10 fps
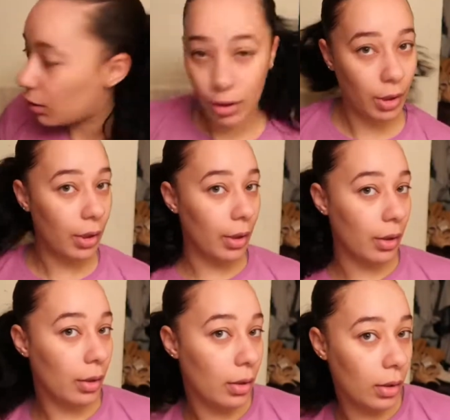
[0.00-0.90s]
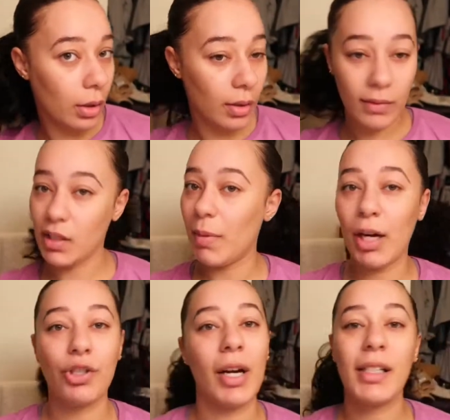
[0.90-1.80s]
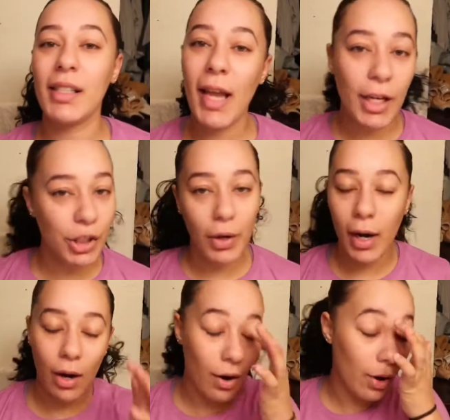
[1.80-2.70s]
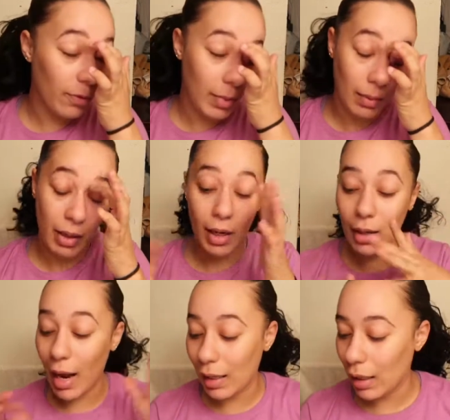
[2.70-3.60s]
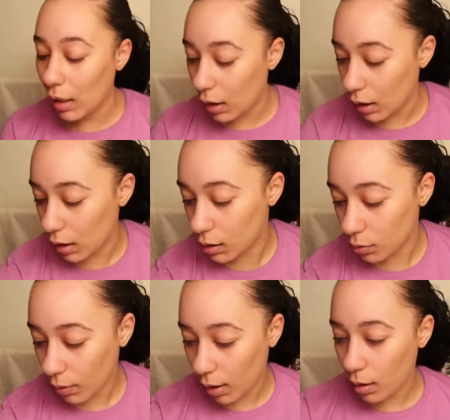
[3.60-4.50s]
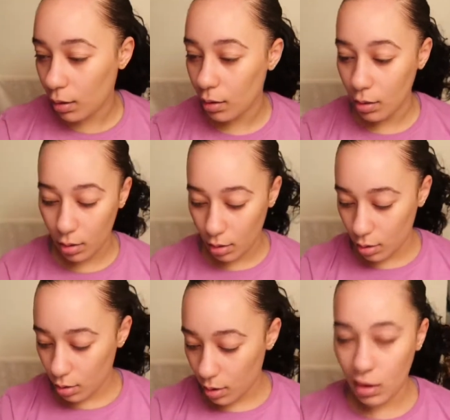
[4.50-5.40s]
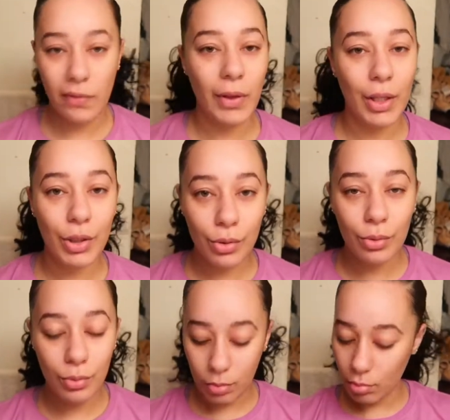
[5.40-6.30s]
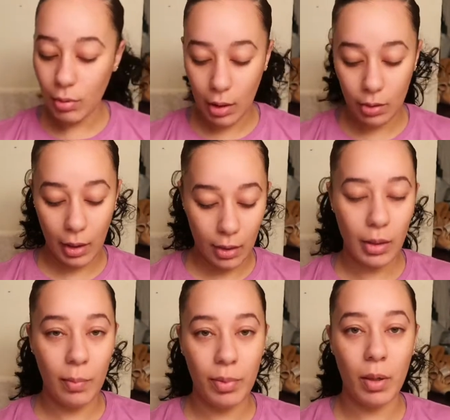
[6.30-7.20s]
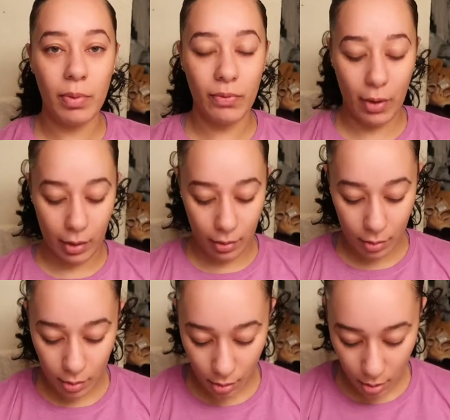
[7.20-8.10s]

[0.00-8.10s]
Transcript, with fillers: and secure. Somebody try to snatch your hair off, baby, they're not getting it, okay? And if they do, they, they, they put up a fight.